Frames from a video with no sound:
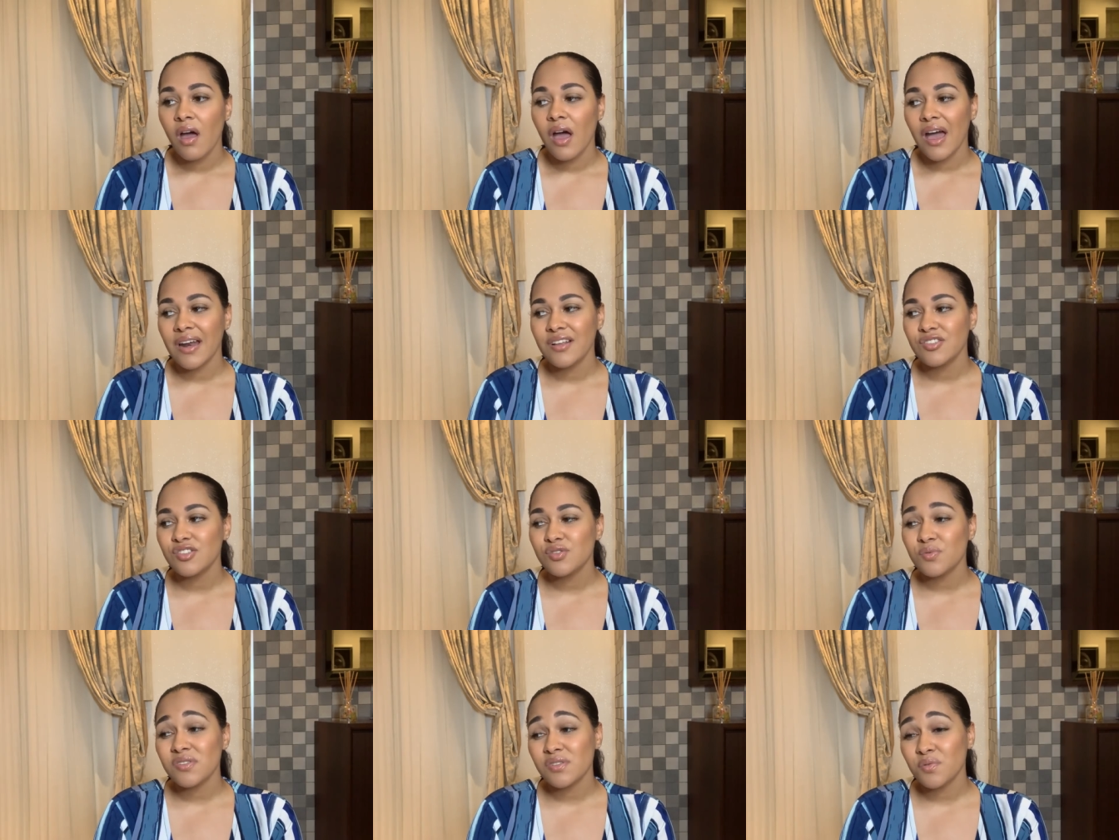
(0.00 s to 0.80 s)
And it
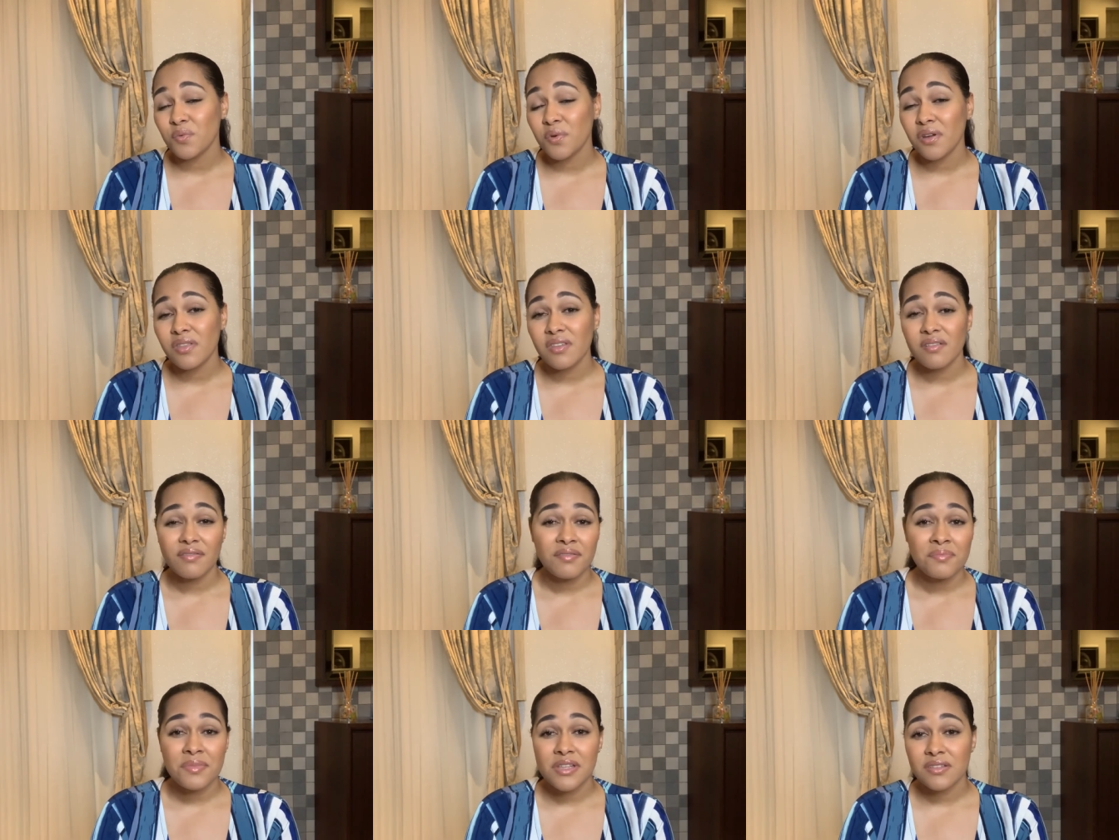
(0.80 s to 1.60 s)
just wasn't worth it
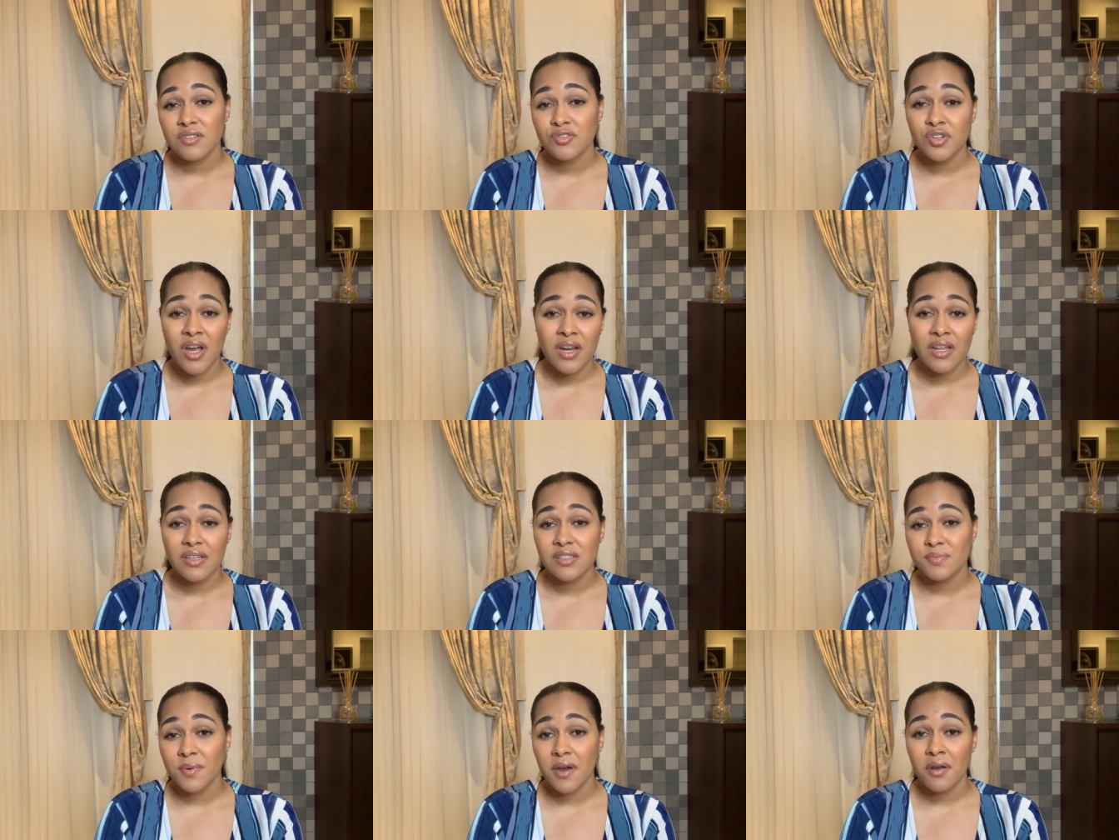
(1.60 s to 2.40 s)
for me to try and
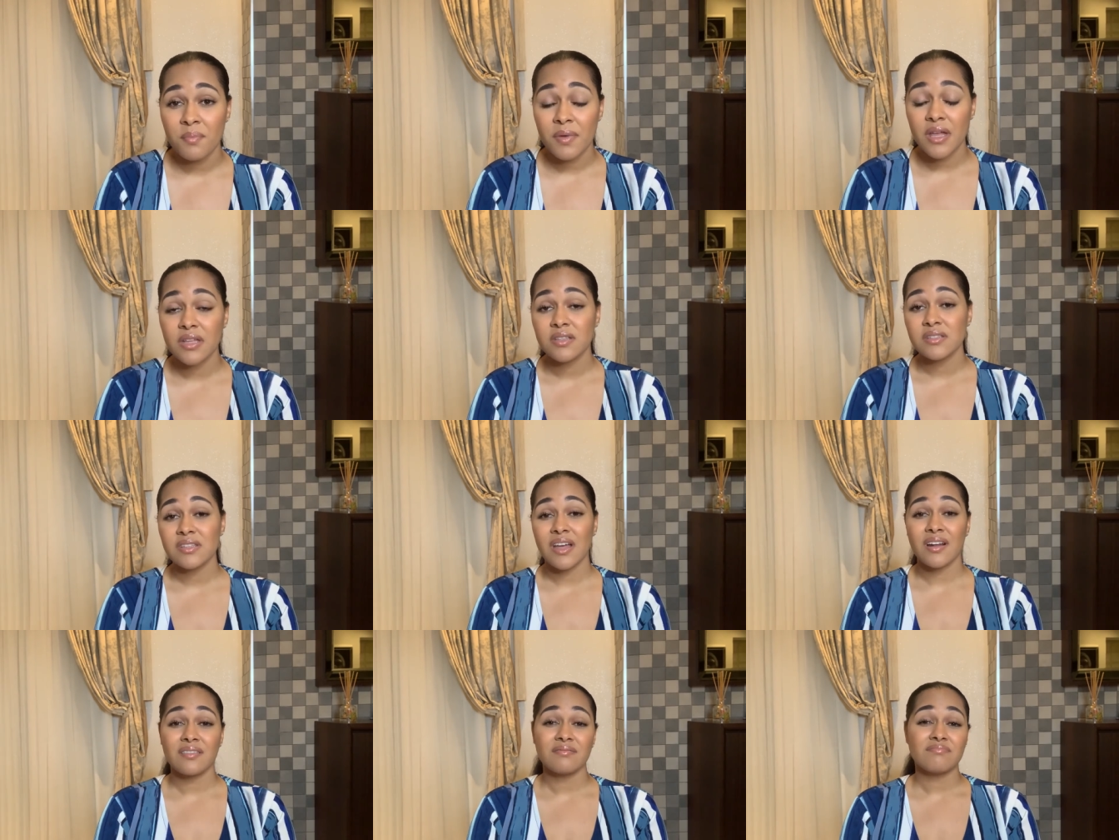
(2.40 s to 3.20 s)
experiment
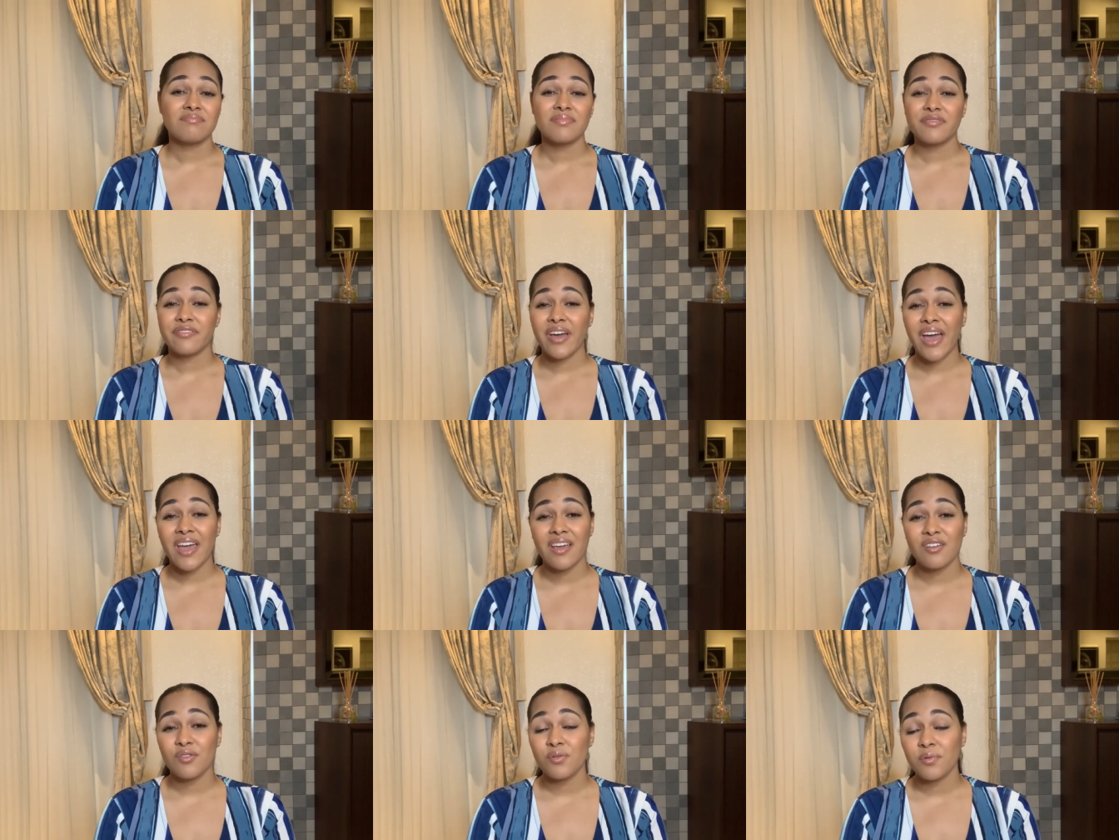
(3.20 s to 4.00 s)
and
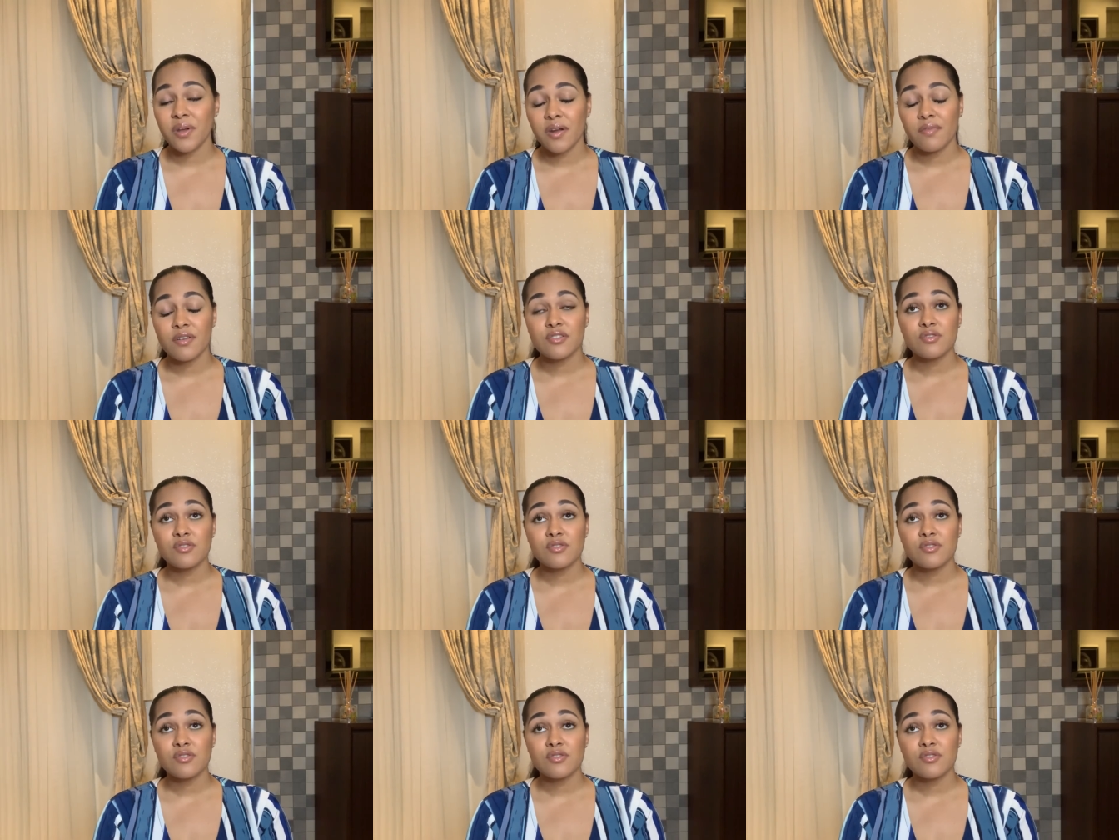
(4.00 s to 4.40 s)
fight or whatever.